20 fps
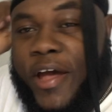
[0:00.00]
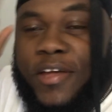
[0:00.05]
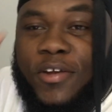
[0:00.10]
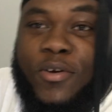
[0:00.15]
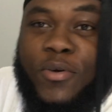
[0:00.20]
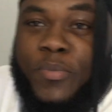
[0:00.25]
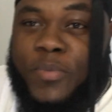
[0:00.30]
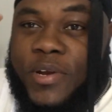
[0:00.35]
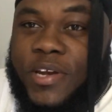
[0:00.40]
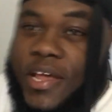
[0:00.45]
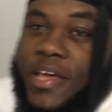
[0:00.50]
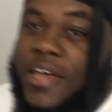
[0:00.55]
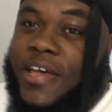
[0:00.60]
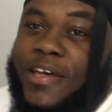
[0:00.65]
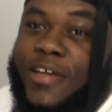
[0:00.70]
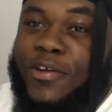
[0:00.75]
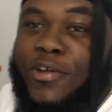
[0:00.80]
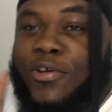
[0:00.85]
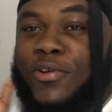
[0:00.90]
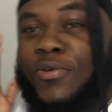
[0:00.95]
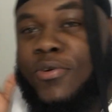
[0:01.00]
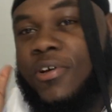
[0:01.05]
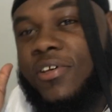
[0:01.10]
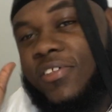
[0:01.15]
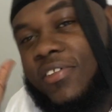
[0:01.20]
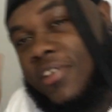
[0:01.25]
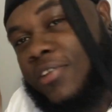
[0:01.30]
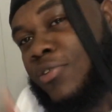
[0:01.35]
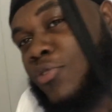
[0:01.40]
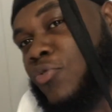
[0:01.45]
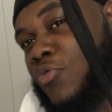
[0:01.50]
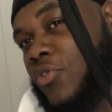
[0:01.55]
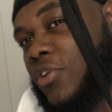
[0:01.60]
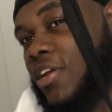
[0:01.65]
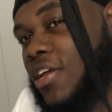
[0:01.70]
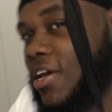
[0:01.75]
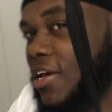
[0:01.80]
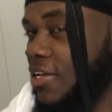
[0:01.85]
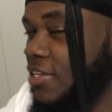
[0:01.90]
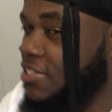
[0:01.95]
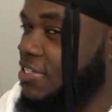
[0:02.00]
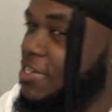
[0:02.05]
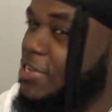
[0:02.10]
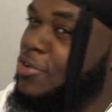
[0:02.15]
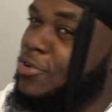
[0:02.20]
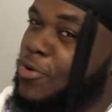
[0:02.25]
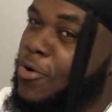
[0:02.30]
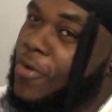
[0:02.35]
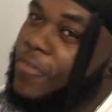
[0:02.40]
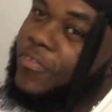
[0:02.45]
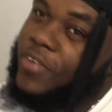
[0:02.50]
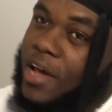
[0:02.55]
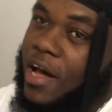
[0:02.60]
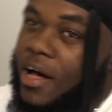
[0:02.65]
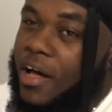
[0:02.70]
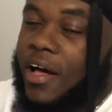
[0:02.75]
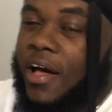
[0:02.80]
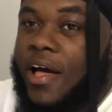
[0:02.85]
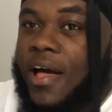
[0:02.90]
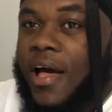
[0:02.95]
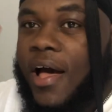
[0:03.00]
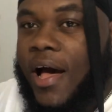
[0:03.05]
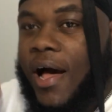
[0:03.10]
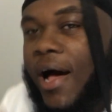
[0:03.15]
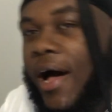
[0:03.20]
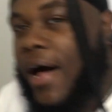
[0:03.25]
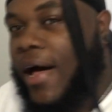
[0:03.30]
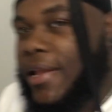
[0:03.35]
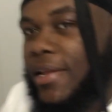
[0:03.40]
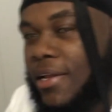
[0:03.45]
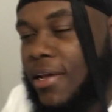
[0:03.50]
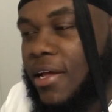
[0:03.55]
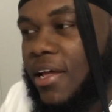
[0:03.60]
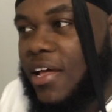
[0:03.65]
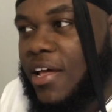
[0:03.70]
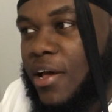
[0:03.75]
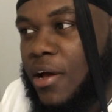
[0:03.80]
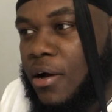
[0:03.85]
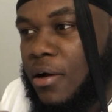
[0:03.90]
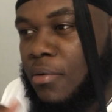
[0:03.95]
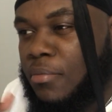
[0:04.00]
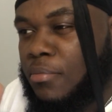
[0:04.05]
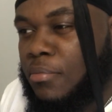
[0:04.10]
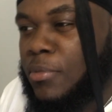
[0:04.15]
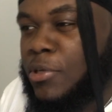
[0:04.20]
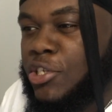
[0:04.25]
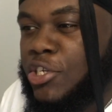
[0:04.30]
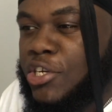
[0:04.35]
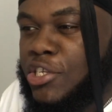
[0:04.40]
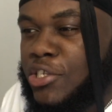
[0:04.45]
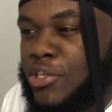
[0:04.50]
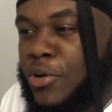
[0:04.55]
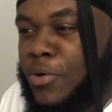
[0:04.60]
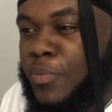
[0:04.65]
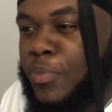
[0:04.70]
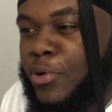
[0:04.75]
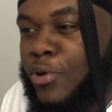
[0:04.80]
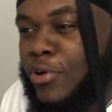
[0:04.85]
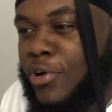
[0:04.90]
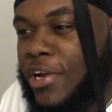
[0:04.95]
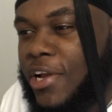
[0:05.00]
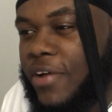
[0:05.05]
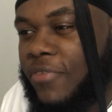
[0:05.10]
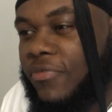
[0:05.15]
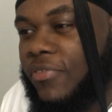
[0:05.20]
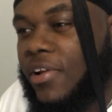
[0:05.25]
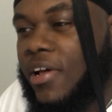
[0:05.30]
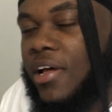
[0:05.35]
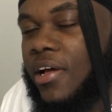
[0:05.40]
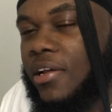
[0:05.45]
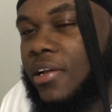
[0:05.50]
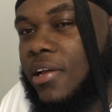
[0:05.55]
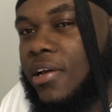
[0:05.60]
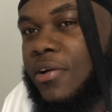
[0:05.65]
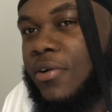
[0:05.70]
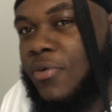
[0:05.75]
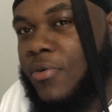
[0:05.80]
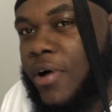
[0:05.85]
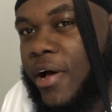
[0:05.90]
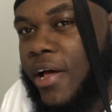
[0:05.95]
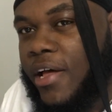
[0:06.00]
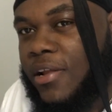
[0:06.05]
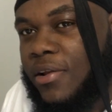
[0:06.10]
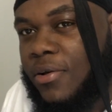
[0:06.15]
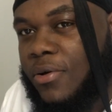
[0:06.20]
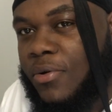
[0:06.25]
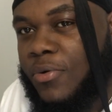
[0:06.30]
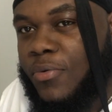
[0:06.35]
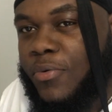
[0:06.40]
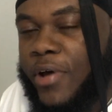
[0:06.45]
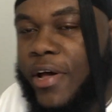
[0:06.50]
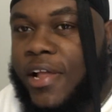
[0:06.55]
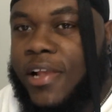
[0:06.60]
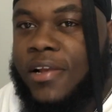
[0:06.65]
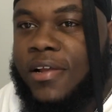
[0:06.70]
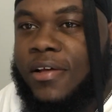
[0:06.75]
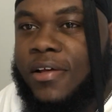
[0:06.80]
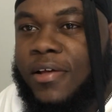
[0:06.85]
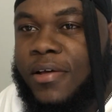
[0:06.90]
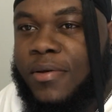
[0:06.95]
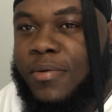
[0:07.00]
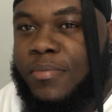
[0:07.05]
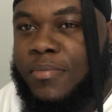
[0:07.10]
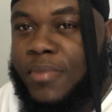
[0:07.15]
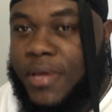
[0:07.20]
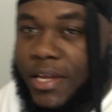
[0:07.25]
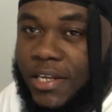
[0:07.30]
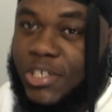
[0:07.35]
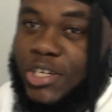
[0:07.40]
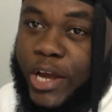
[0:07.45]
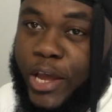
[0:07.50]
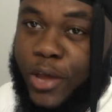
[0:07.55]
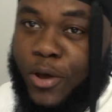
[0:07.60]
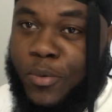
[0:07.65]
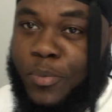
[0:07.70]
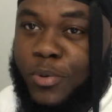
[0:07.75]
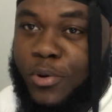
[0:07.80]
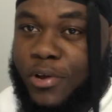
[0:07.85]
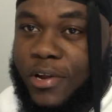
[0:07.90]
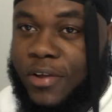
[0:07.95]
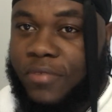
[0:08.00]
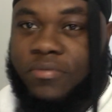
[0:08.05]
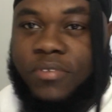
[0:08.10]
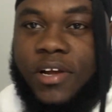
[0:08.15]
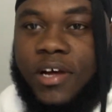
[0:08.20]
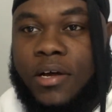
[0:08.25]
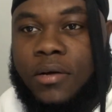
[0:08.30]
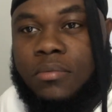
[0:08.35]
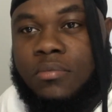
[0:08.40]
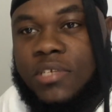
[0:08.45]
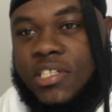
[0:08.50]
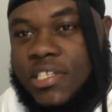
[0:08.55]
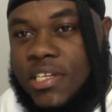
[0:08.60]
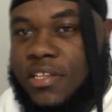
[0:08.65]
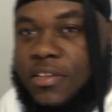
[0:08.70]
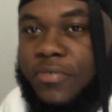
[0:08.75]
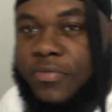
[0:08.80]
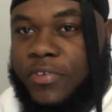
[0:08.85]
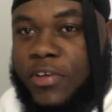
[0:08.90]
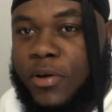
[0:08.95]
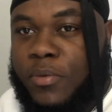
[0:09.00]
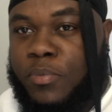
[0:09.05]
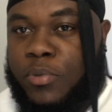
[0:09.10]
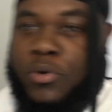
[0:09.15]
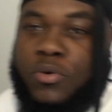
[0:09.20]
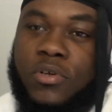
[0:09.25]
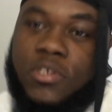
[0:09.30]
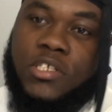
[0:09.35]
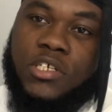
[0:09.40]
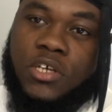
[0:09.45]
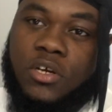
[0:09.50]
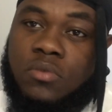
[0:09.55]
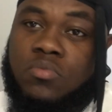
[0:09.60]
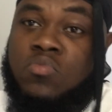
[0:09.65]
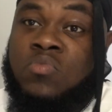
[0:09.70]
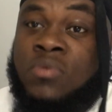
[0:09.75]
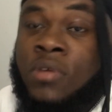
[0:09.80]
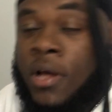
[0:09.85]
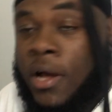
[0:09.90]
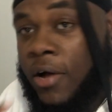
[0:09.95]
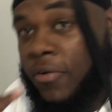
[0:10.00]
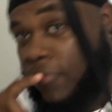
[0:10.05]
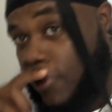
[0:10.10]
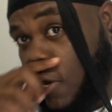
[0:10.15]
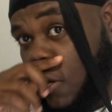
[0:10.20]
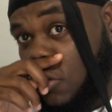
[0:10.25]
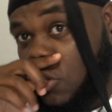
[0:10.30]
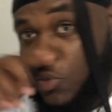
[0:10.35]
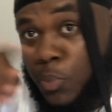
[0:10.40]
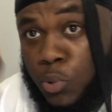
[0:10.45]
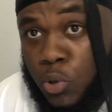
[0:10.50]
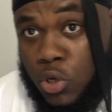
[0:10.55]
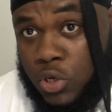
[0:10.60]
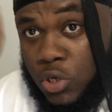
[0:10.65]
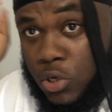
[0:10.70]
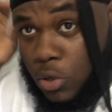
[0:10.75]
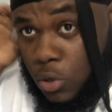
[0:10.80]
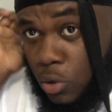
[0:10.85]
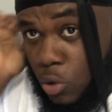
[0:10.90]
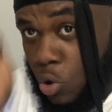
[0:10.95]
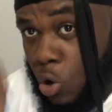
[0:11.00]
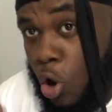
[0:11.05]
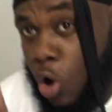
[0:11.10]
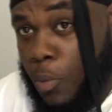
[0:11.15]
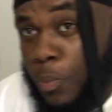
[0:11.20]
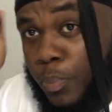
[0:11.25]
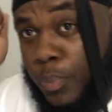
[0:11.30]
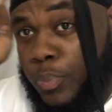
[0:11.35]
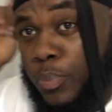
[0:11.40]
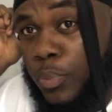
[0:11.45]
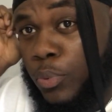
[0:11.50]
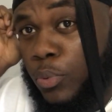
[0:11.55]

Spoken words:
now, my day, I don't know, it's a new day, it's a new vlog, and I just upload a vlog like a while. Well, I try upload a vlog, I set it for upload, so a vlog supposed to go up